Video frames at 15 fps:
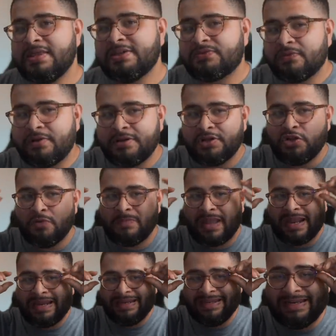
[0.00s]
this one, you
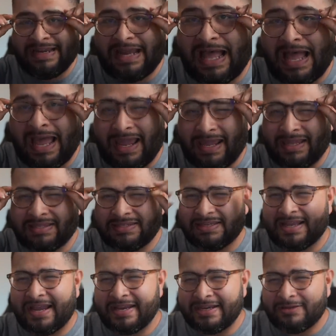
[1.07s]
might need an eye to
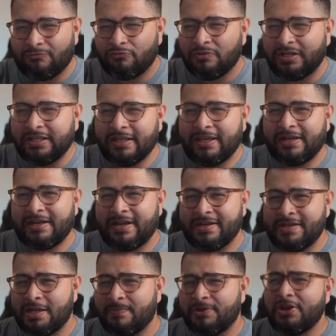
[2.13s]
kind of really get an
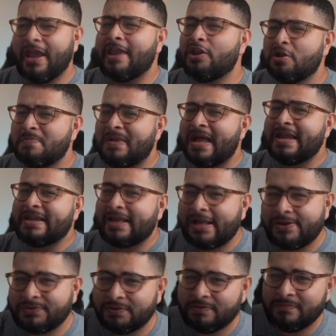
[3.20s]
idea, but hey, you're buying a
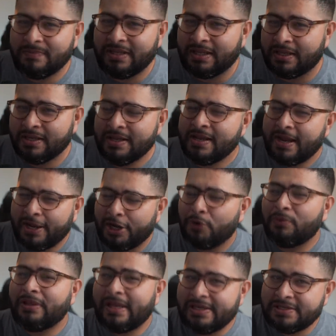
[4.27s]
house with me and our
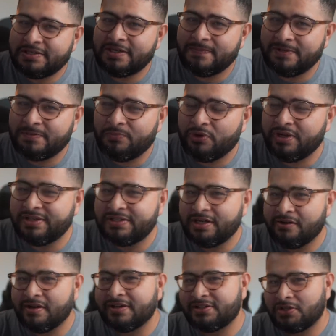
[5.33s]
relationship is pretty
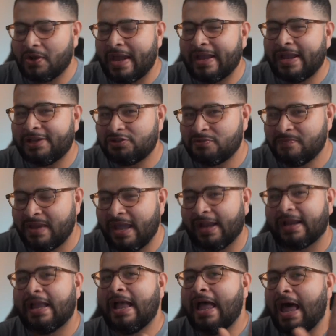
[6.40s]
serious, so I got your
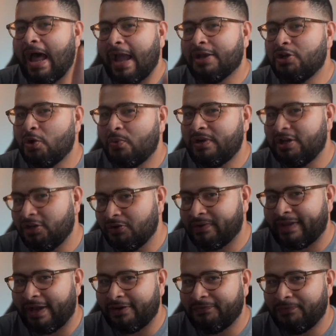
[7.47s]
back. I know what to
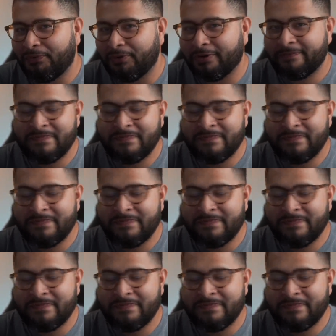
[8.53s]
look out for.